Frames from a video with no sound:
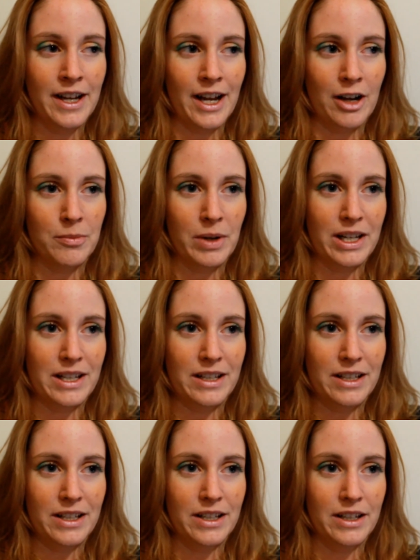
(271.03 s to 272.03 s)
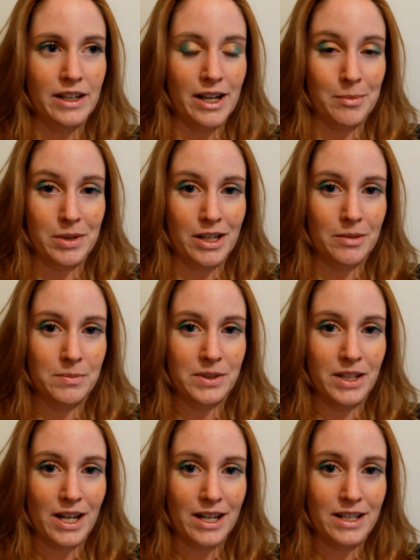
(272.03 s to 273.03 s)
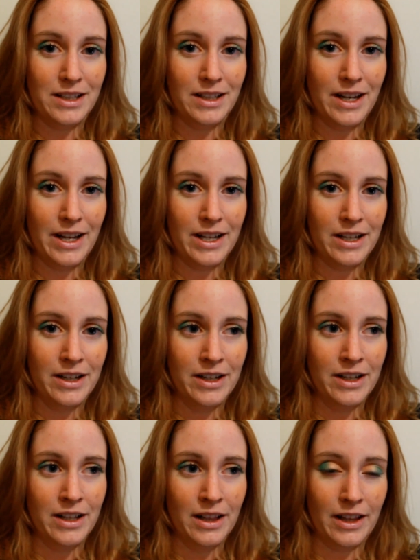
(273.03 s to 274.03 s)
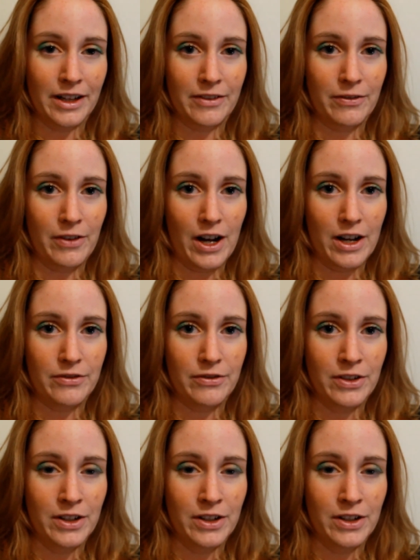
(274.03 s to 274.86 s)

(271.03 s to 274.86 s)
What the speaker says: How many M&Ms did I eat today? Like 5.